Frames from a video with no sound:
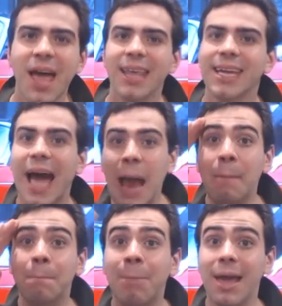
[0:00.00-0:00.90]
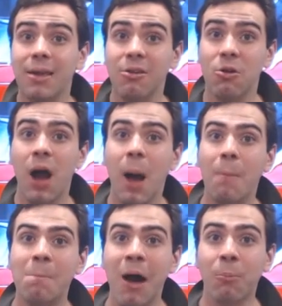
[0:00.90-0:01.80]
Like, I bet you,
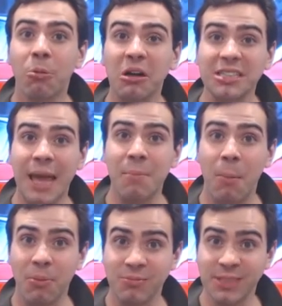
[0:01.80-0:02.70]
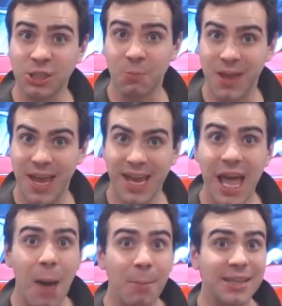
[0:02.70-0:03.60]
Mel Brooks came up with Mr. Big,
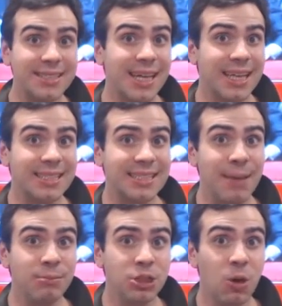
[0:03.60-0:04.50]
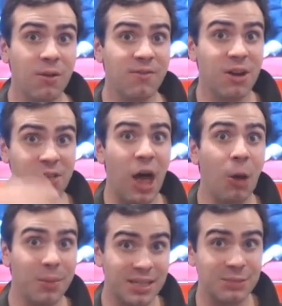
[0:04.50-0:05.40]
because it's like the same joke of Darth
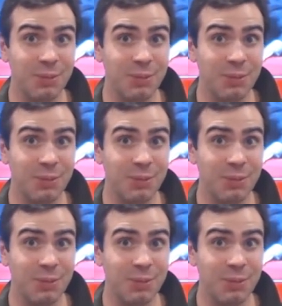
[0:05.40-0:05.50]
Helmet in